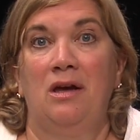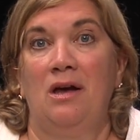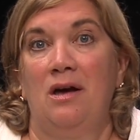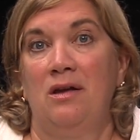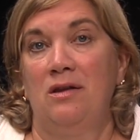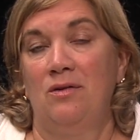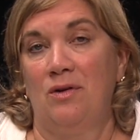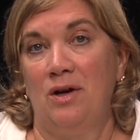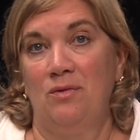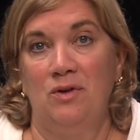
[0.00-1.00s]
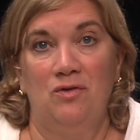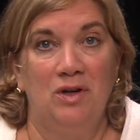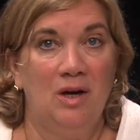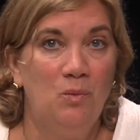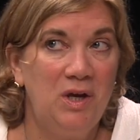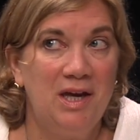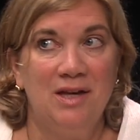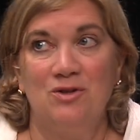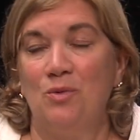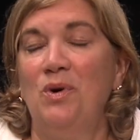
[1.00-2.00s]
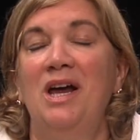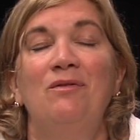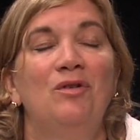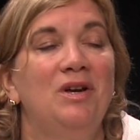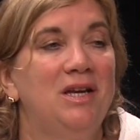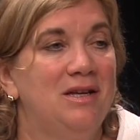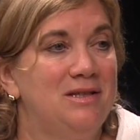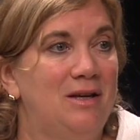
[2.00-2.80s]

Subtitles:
or I only drink on weekends, or whatever it is.